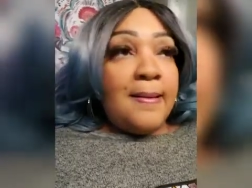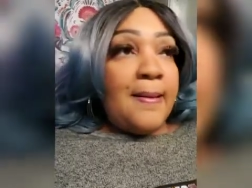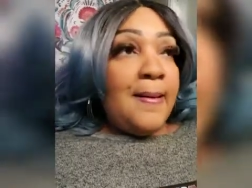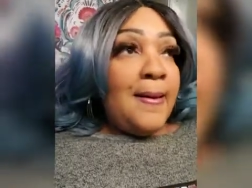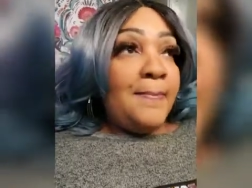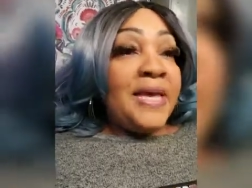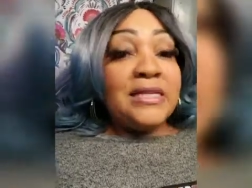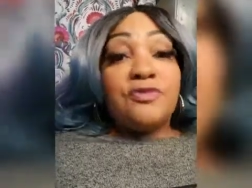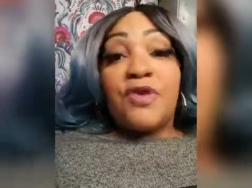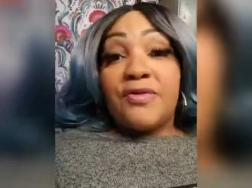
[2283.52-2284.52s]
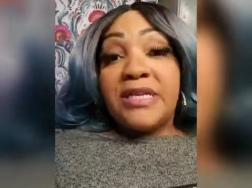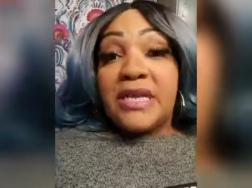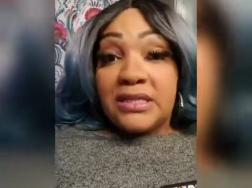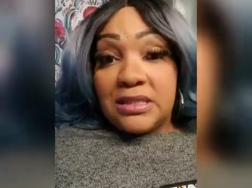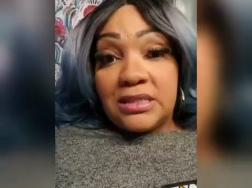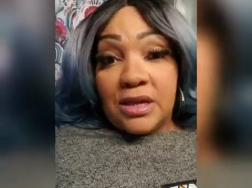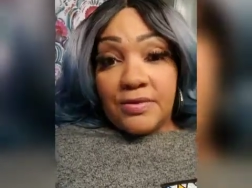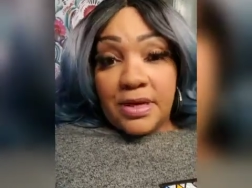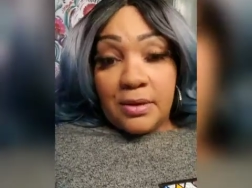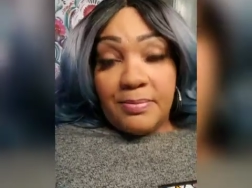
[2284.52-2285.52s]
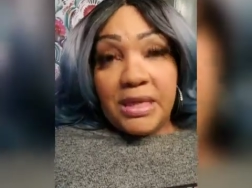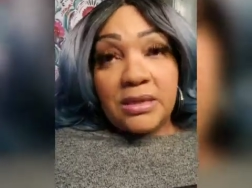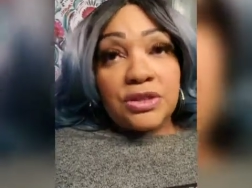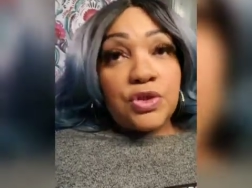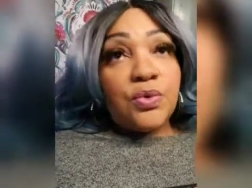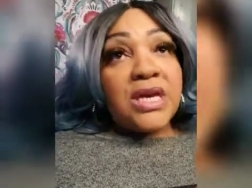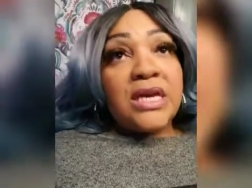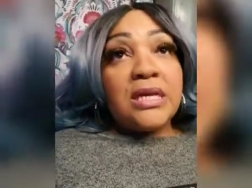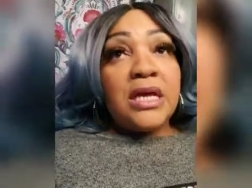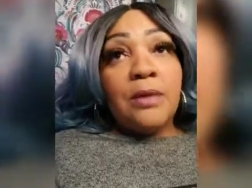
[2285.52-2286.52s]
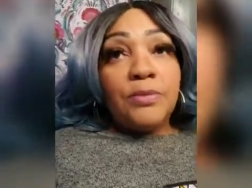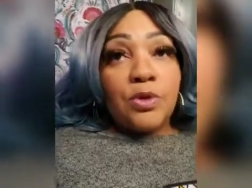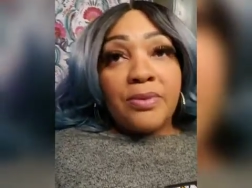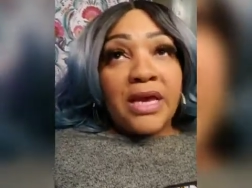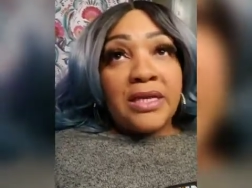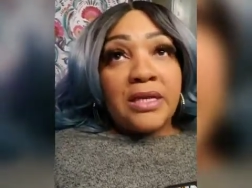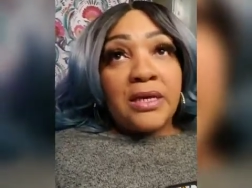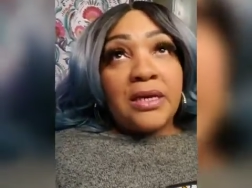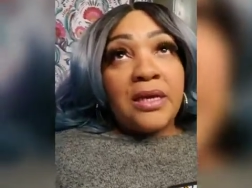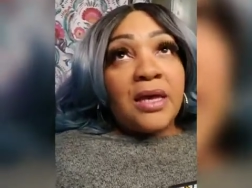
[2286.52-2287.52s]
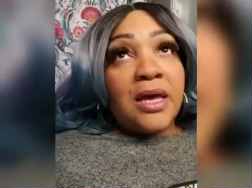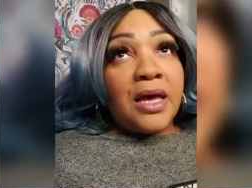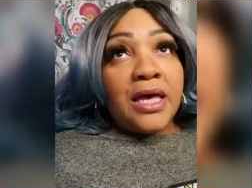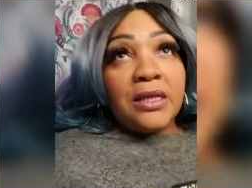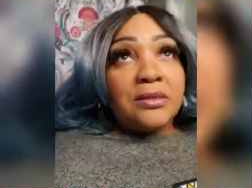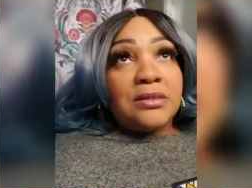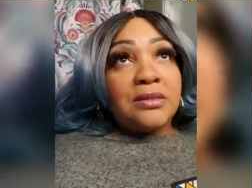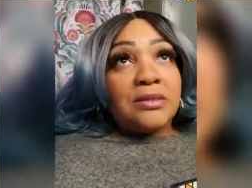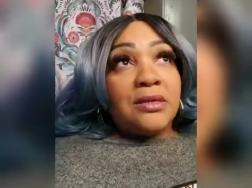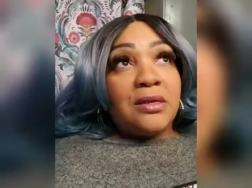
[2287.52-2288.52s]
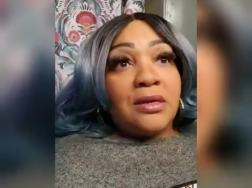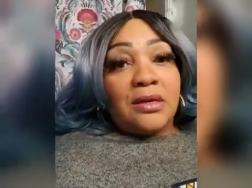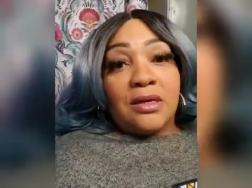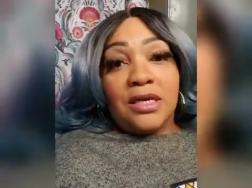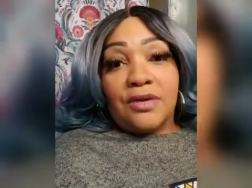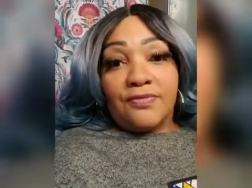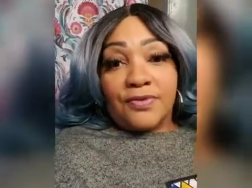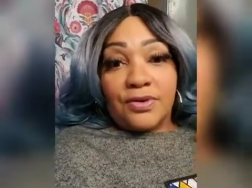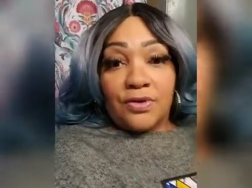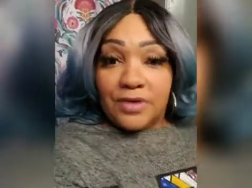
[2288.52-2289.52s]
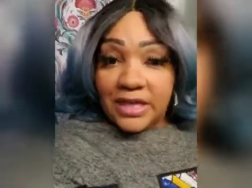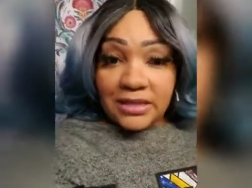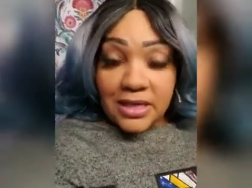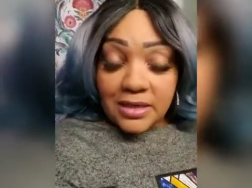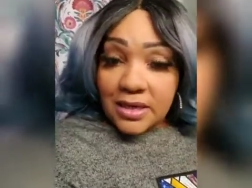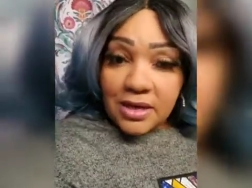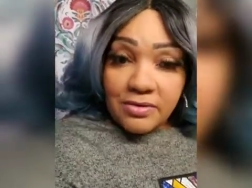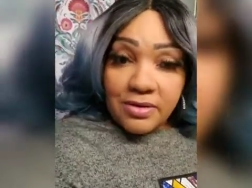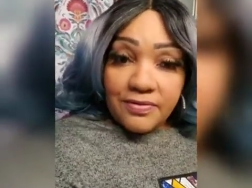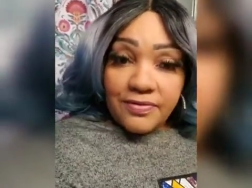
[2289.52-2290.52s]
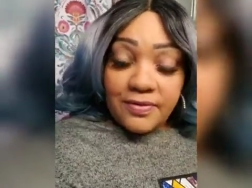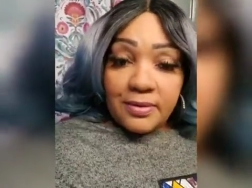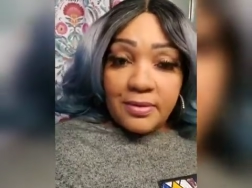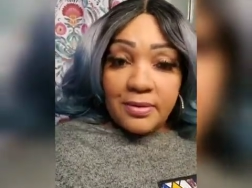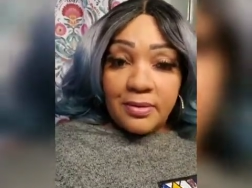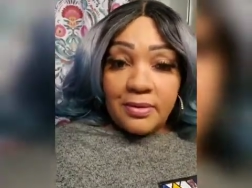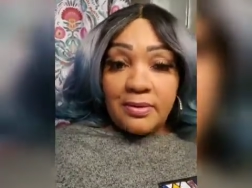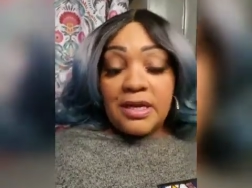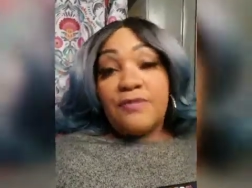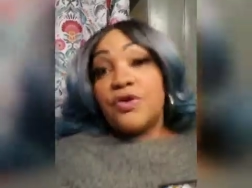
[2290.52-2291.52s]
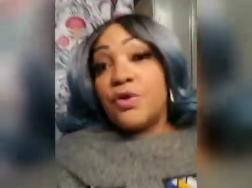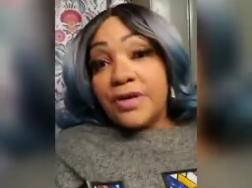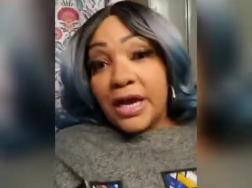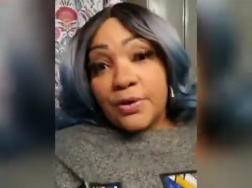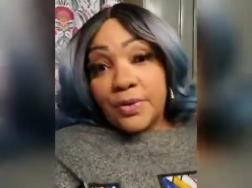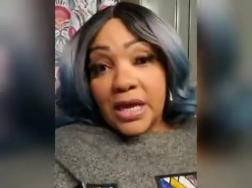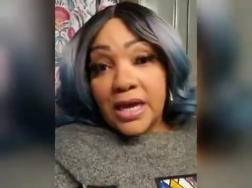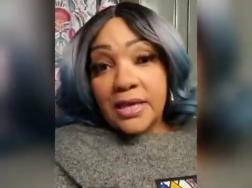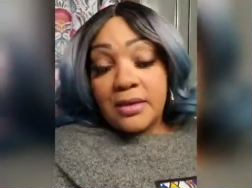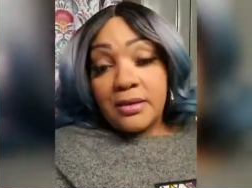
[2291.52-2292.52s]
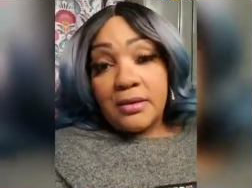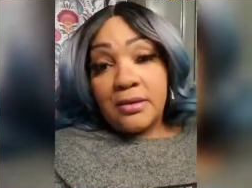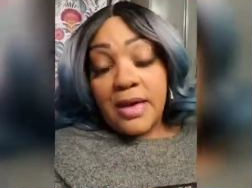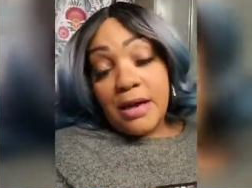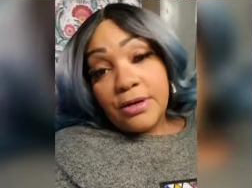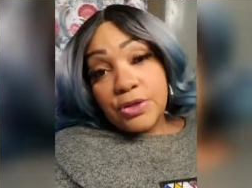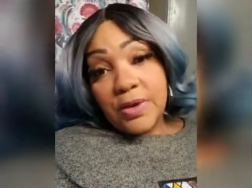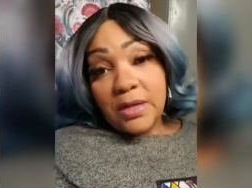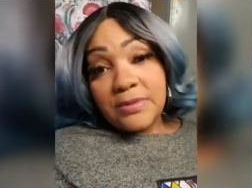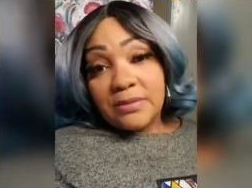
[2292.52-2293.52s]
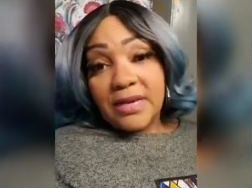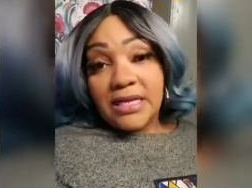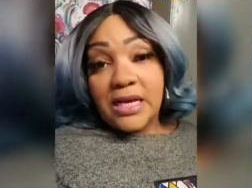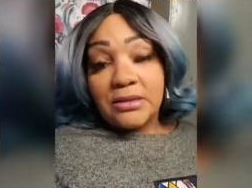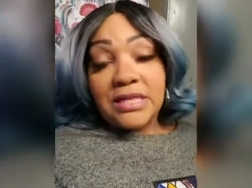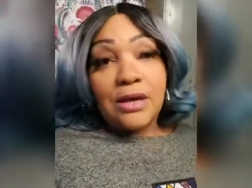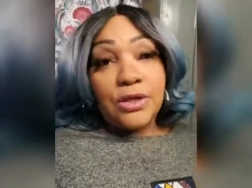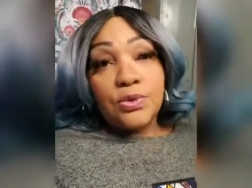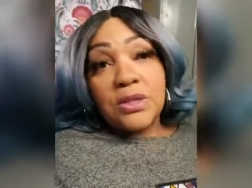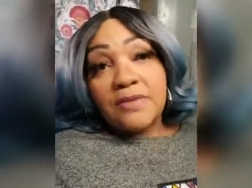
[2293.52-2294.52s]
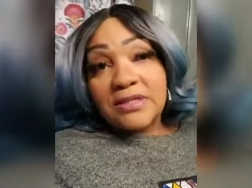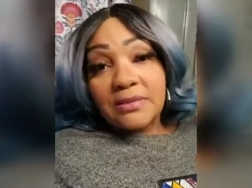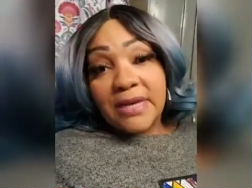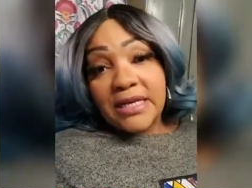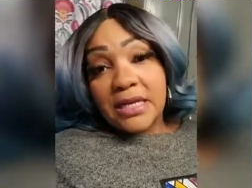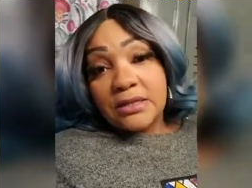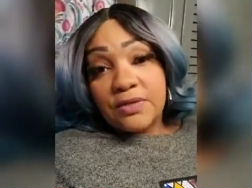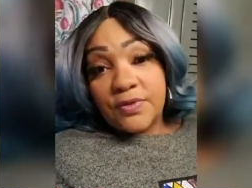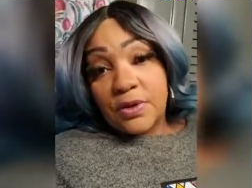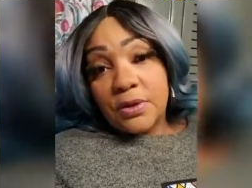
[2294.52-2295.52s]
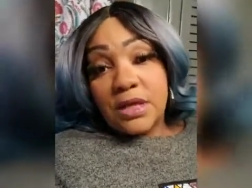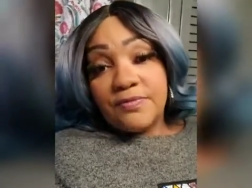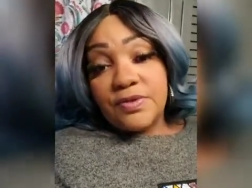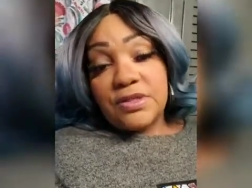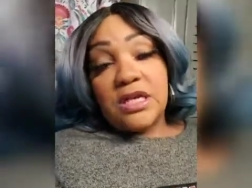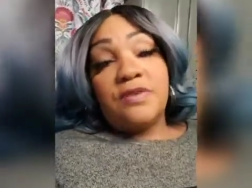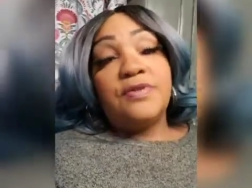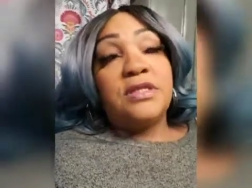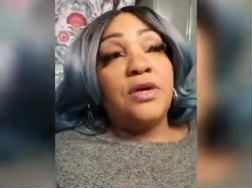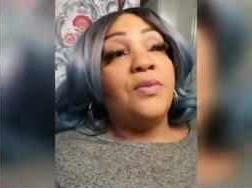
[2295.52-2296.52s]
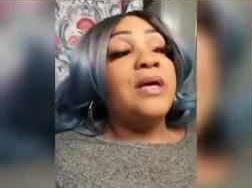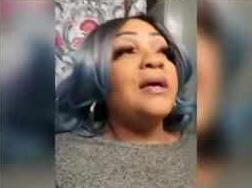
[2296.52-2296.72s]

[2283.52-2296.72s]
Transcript: Um, it's very necessary because you can't help nobody else if you're not taken care of, if you're not okay, how can you help somebody else? How can you love somebody else if you don't love yourself? So